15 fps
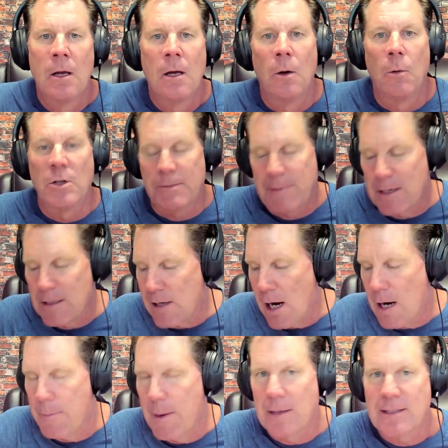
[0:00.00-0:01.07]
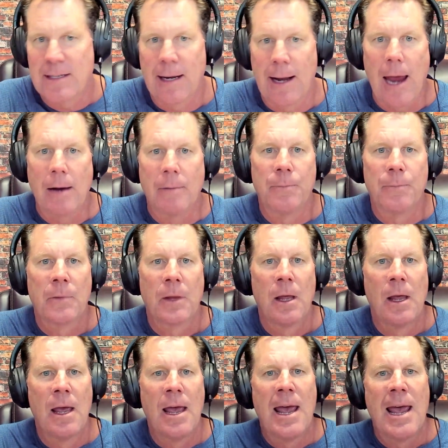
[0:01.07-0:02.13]
which I'm going to talk about today.
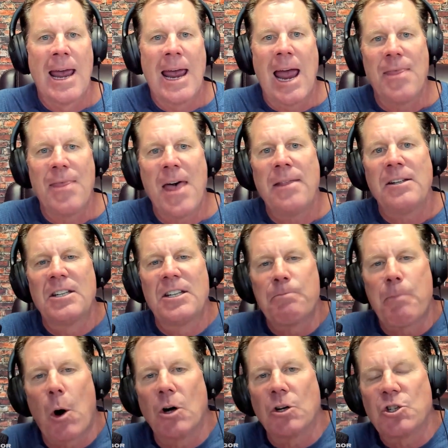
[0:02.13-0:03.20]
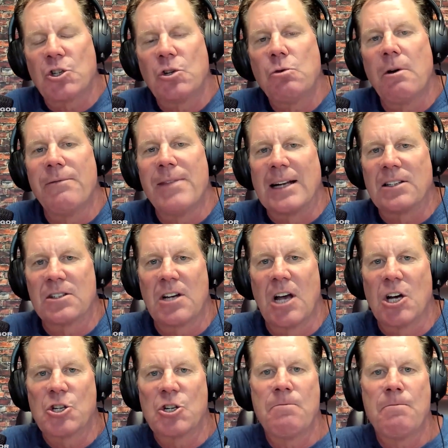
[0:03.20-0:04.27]
And then part two of that
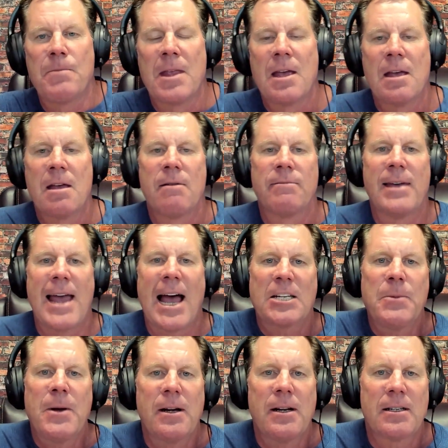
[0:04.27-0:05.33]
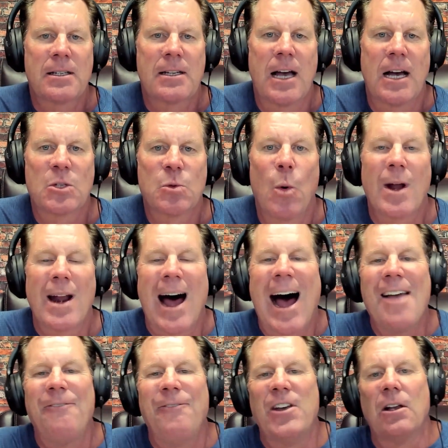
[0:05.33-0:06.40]
discussion they asked me to discuss what I
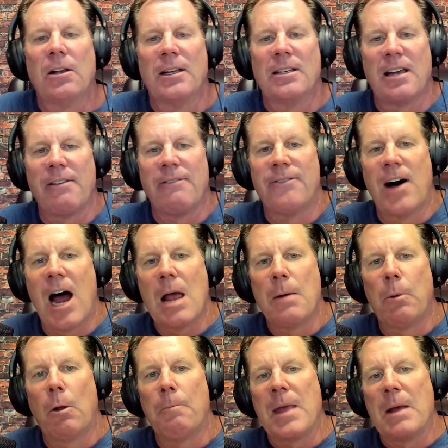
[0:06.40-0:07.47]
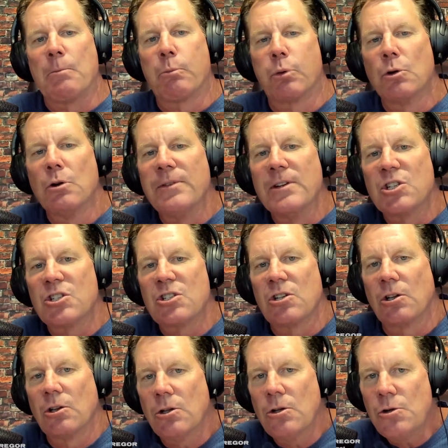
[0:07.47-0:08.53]
feel is a viable and proven
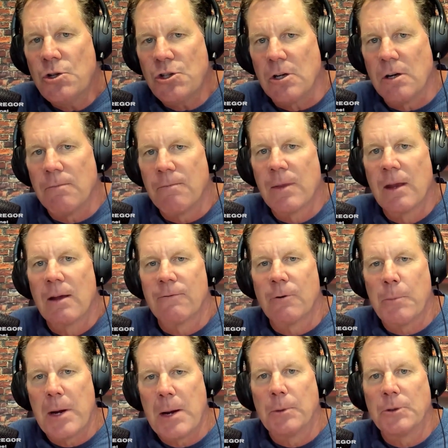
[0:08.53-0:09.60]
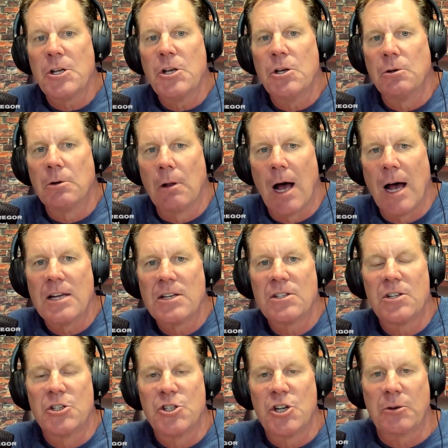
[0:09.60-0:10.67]
solution for people to utilize to
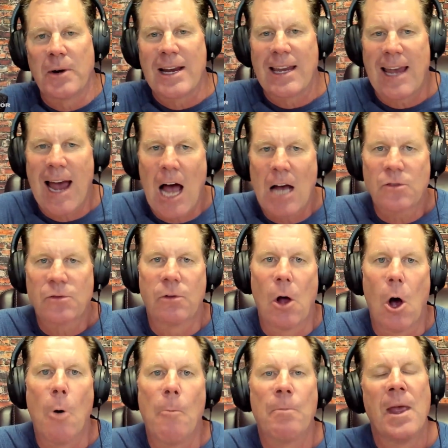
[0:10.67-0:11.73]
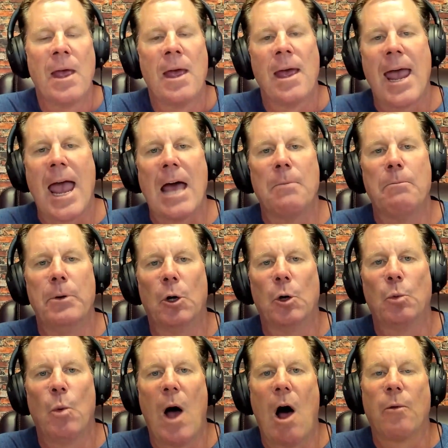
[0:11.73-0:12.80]
generate cash flow and build
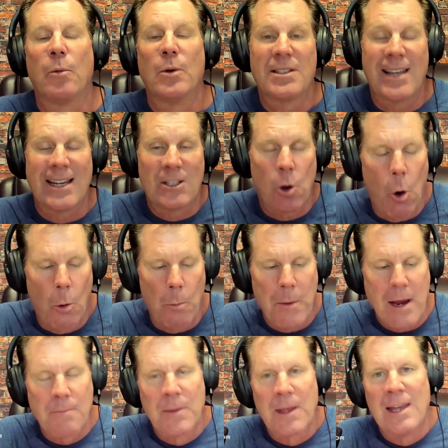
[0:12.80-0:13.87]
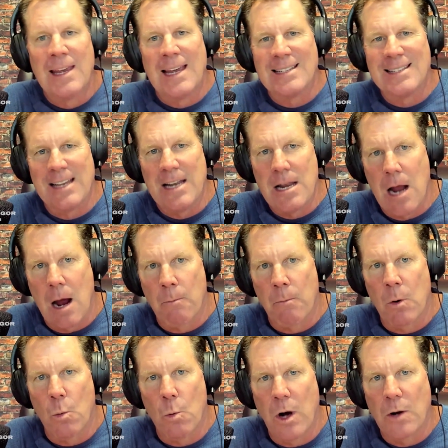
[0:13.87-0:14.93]
wealth, which they told me is the number
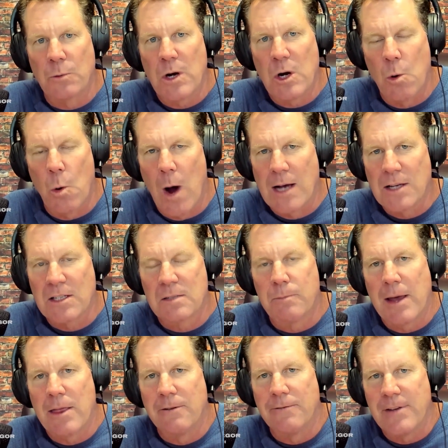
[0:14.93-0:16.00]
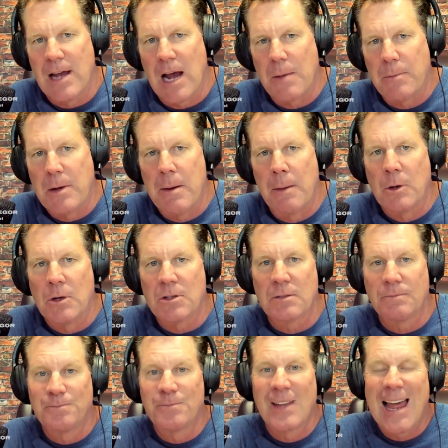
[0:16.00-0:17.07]
one request by their VIP members
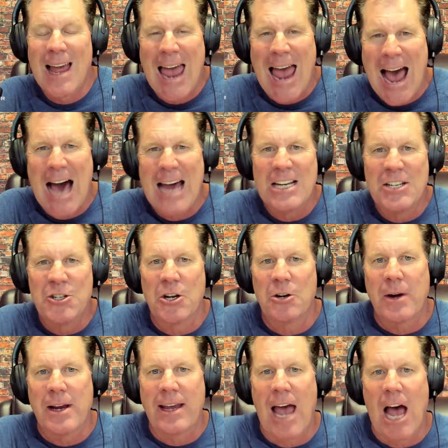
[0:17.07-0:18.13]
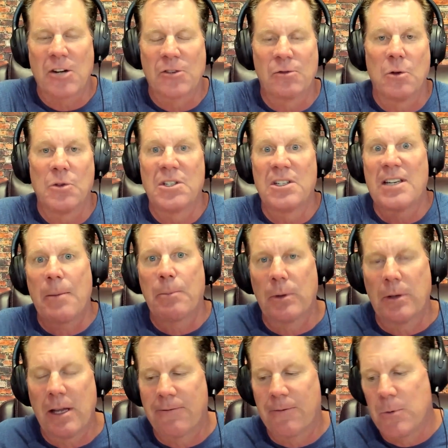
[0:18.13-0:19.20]
how to generate cash flow
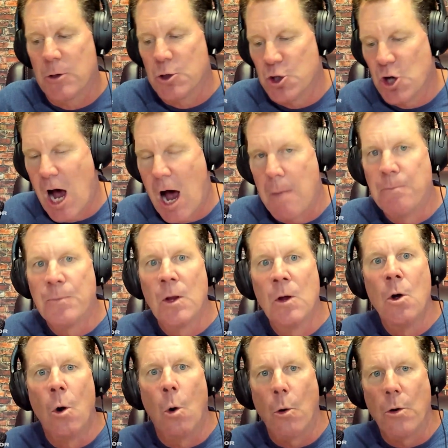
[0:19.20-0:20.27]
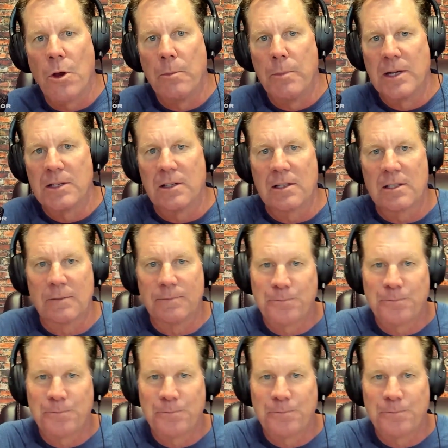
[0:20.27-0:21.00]
separately from their job or their business.